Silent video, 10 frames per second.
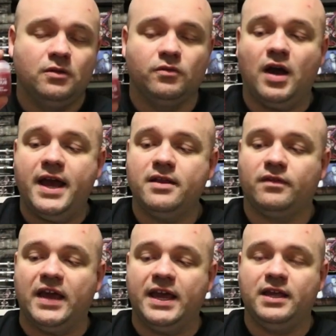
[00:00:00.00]
right?
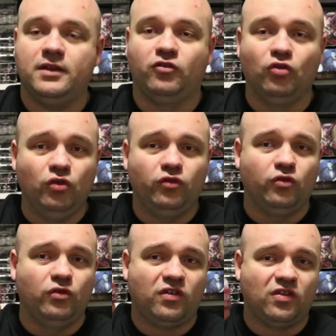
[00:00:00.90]
They do
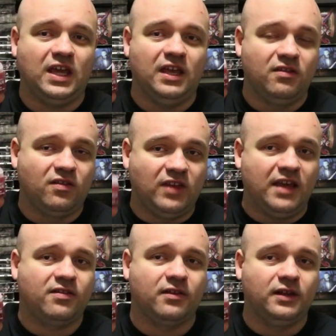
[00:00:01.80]
do skins
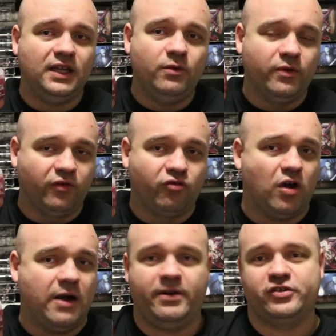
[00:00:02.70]
decently with a
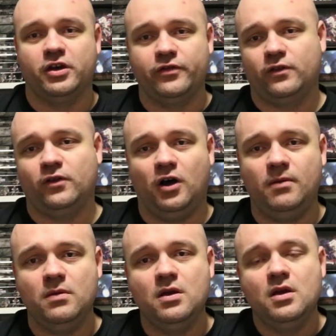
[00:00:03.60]
dry brush over the
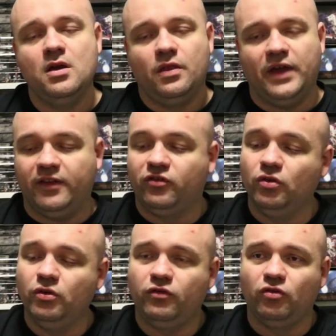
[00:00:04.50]
top. They
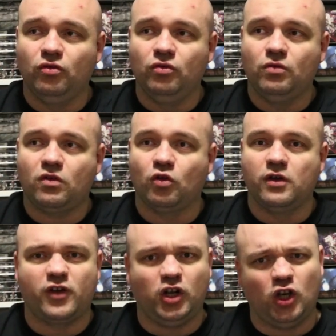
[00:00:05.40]
do do sort
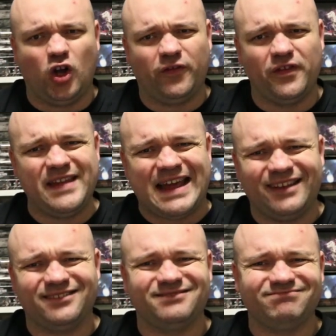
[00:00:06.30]
of cloth and
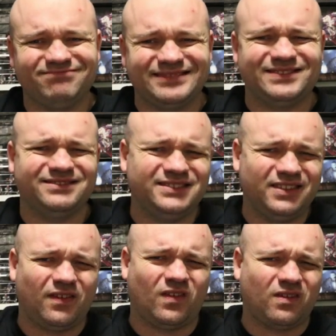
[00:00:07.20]
that,
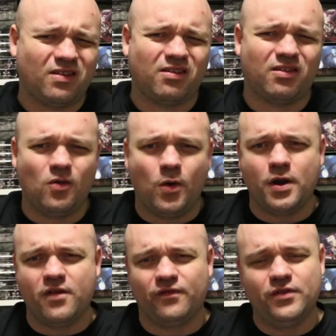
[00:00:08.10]
sort
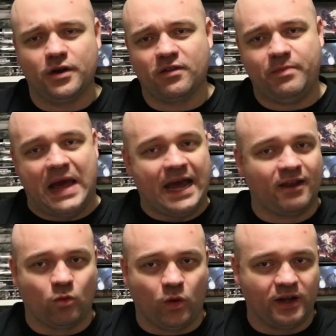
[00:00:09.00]
of not as bad
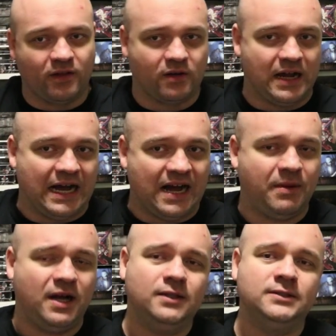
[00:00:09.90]
as what it is on
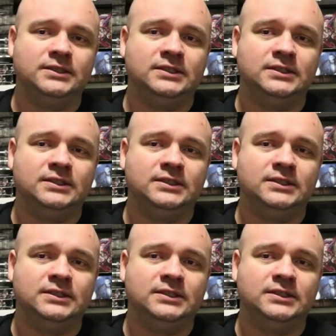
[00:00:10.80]
armor.